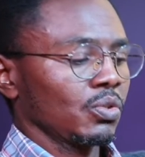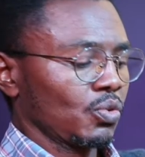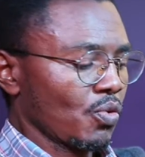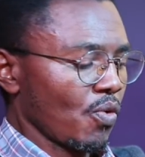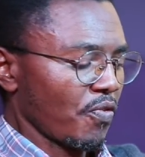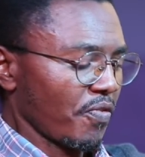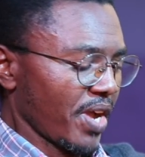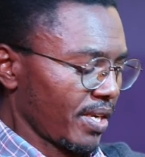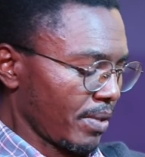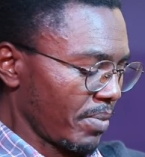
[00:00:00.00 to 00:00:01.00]
to go
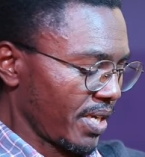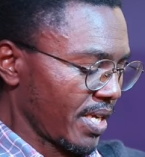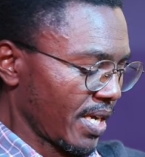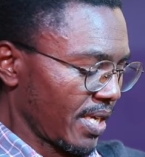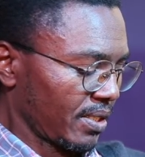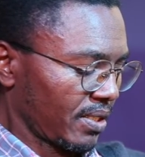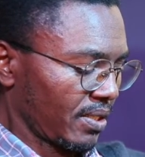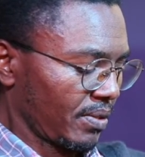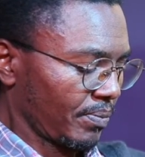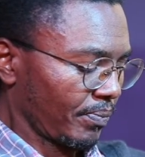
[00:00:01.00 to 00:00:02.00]
fight the
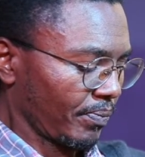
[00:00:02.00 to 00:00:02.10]
Midianites.